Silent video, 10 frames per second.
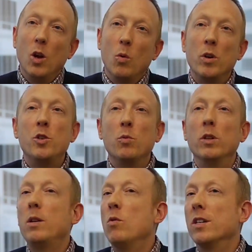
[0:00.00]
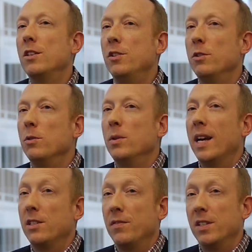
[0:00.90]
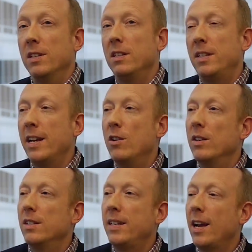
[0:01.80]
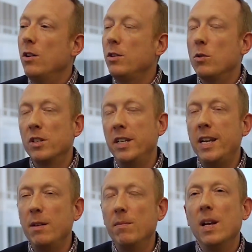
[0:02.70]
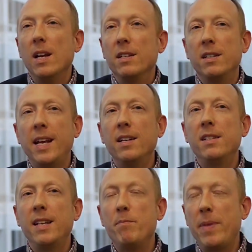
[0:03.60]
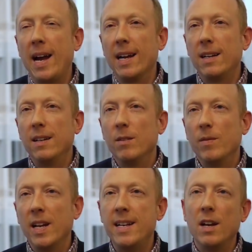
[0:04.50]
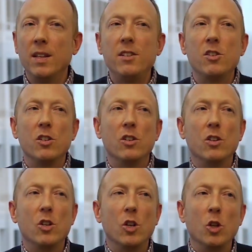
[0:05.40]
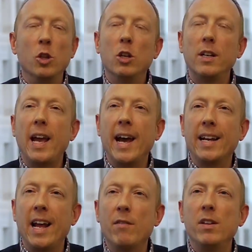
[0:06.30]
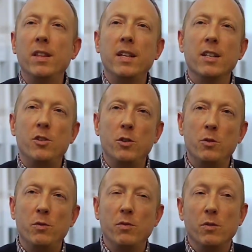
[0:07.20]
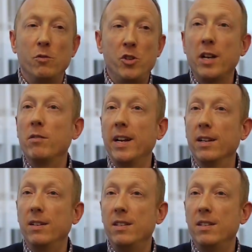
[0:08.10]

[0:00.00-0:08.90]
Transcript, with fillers: what you really want to do as a facilitator is tell your team to take a step back and now let's look at everything that you've generated.